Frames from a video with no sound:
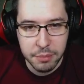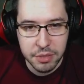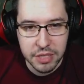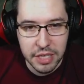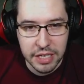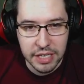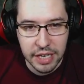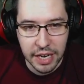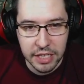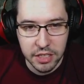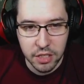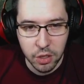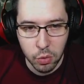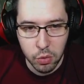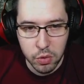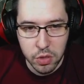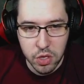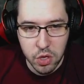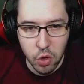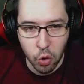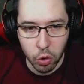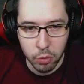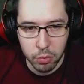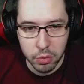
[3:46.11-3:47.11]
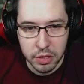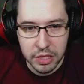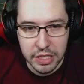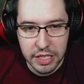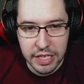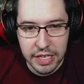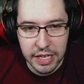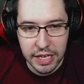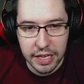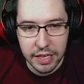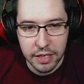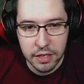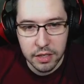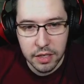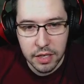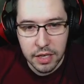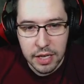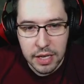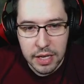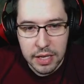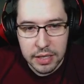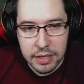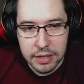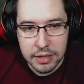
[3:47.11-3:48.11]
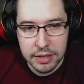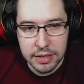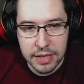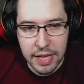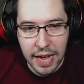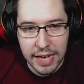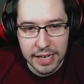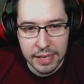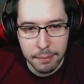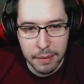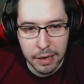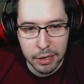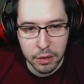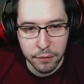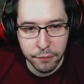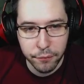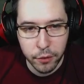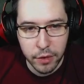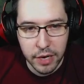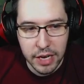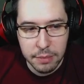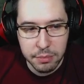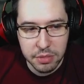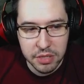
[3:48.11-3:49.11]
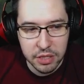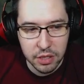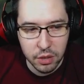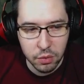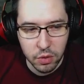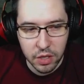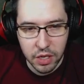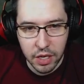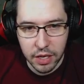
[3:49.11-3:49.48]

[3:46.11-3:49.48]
and I don't normally get that amount of frames here.